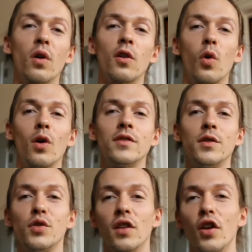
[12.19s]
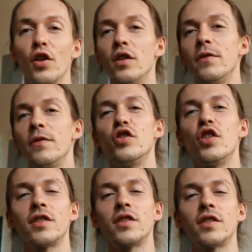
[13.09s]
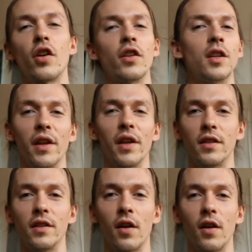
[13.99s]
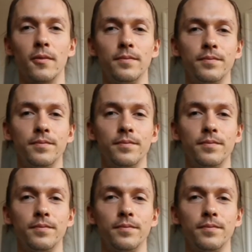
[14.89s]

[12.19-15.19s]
chords you should learn if you're just starting to play guitar.